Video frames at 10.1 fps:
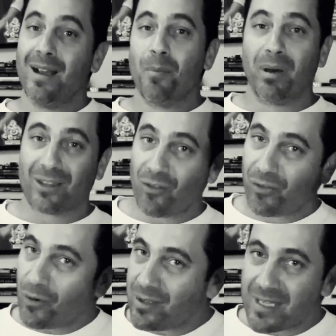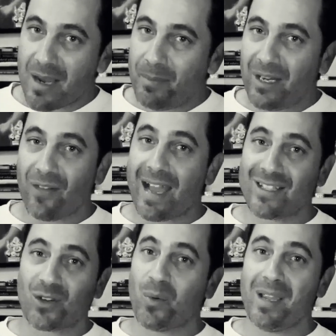But the third time you hear that
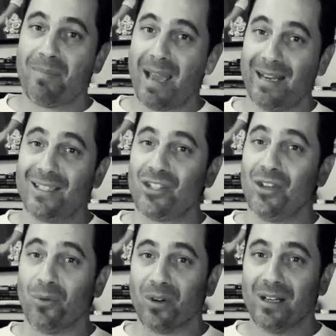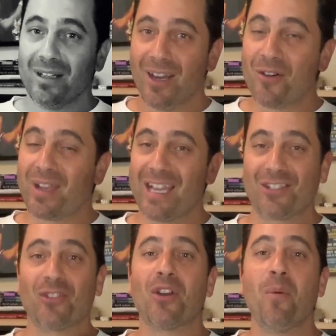squeak, man, it's you. Okay,
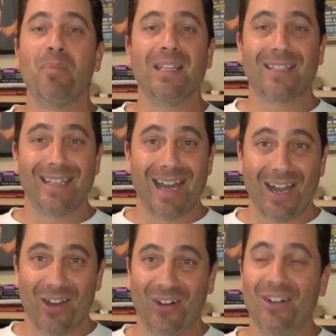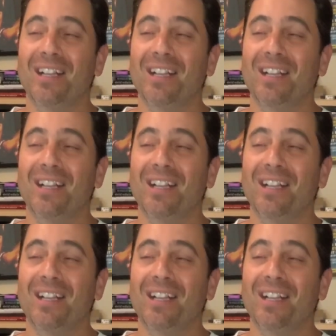so don't be in denial.